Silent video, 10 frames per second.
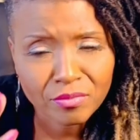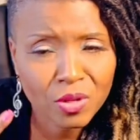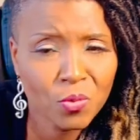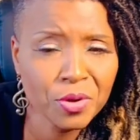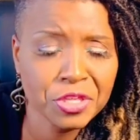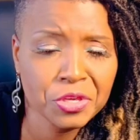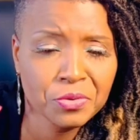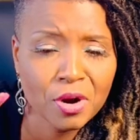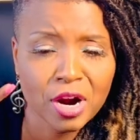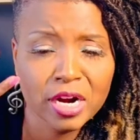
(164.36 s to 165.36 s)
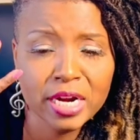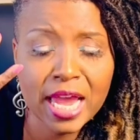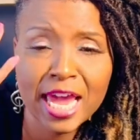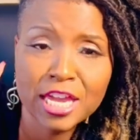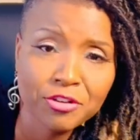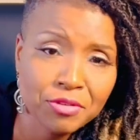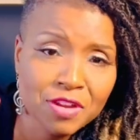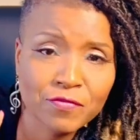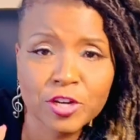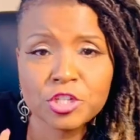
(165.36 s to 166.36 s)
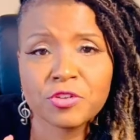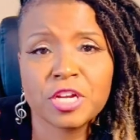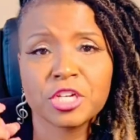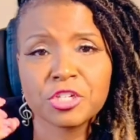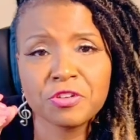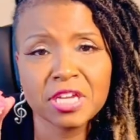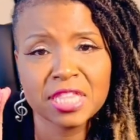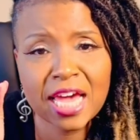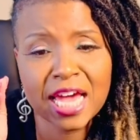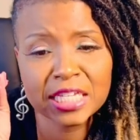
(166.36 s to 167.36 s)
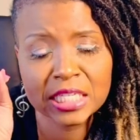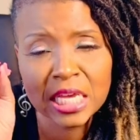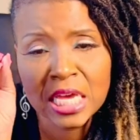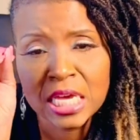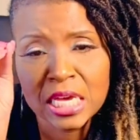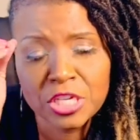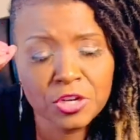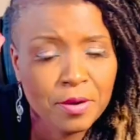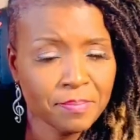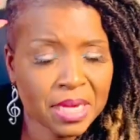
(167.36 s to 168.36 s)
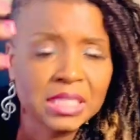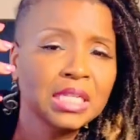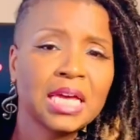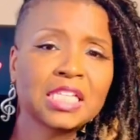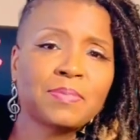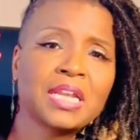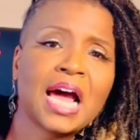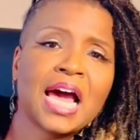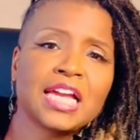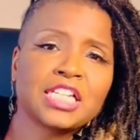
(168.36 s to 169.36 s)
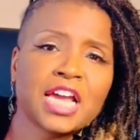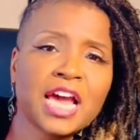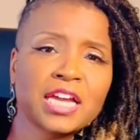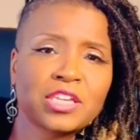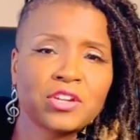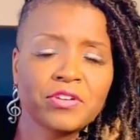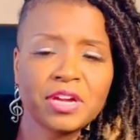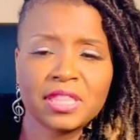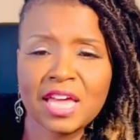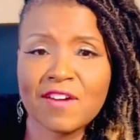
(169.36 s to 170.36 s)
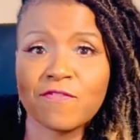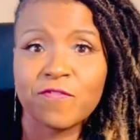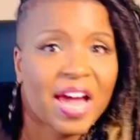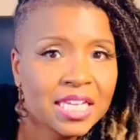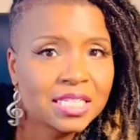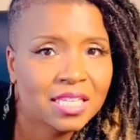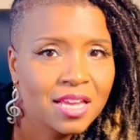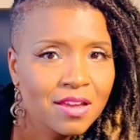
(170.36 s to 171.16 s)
when you are angry, frustrated, your amygdala has been hijacked, you're in that fight,